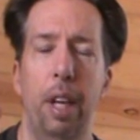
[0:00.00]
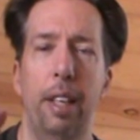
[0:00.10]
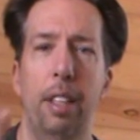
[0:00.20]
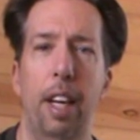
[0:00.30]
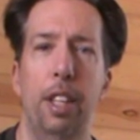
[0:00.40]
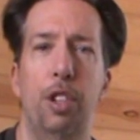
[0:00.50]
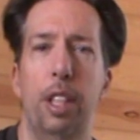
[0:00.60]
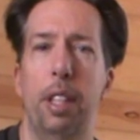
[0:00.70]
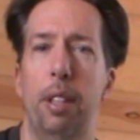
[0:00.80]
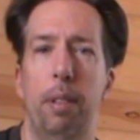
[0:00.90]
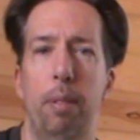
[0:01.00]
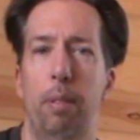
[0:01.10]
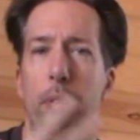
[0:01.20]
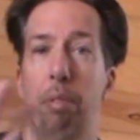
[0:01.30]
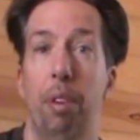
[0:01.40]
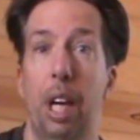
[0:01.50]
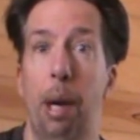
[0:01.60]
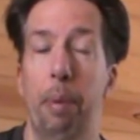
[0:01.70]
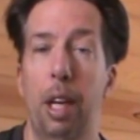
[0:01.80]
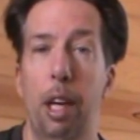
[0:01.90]
ADHD
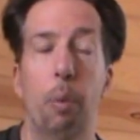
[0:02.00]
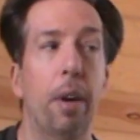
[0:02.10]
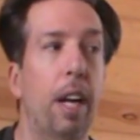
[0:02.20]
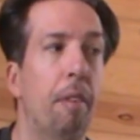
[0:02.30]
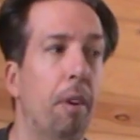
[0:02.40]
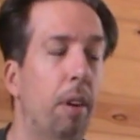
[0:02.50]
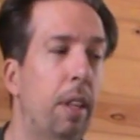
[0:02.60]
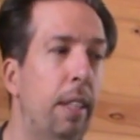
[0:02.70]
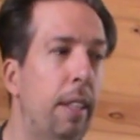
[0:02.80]
phenomenon, whatever.